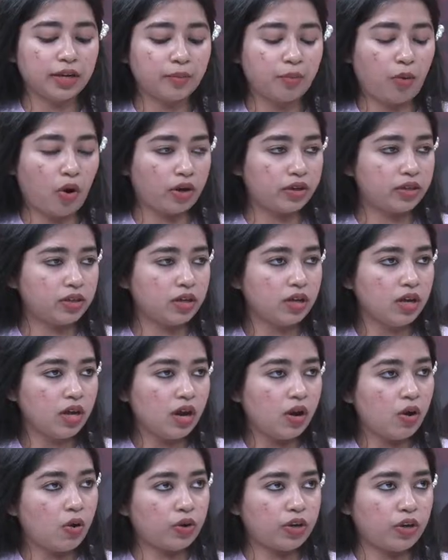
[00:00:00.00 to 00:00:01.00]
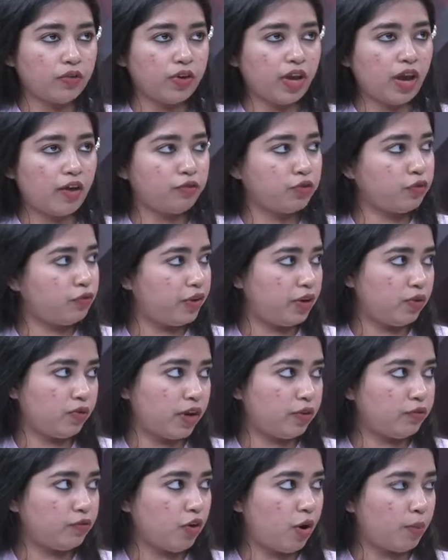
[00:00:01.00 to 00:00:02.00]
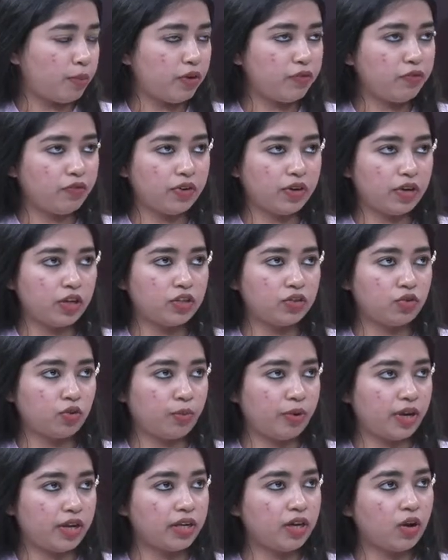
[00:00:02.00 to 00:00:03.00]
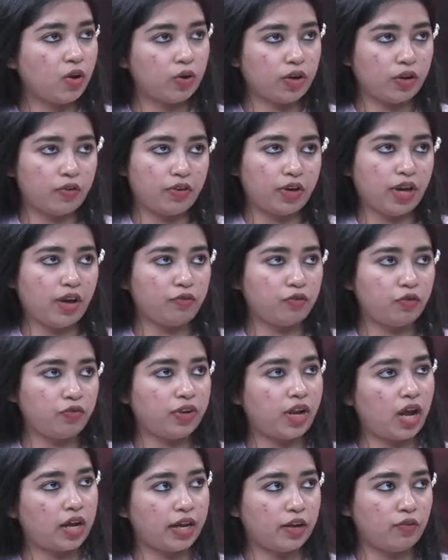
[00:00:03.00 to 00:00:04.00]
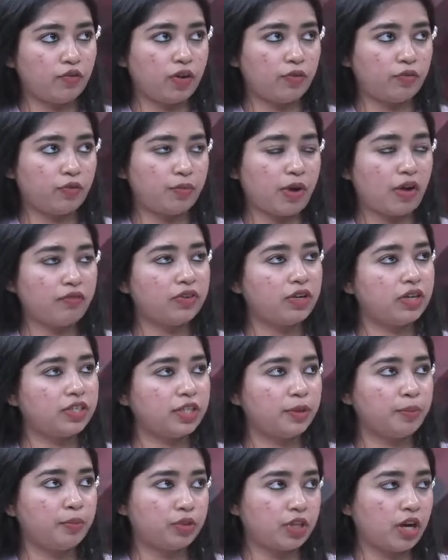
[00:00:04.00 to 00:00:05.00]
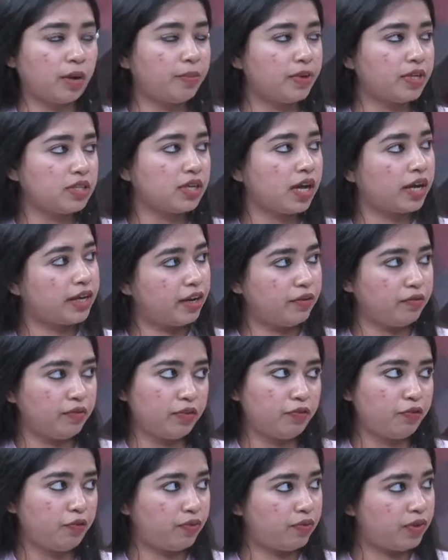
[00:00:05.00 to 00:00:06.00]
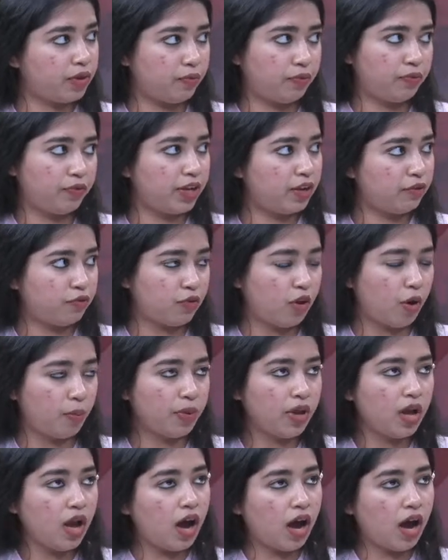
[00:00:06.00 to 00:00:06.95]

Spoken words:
border, okay, we have to fill one form. If we reach Romania, okay, we have to fill again one form. After reaching Budapest, again we fill form.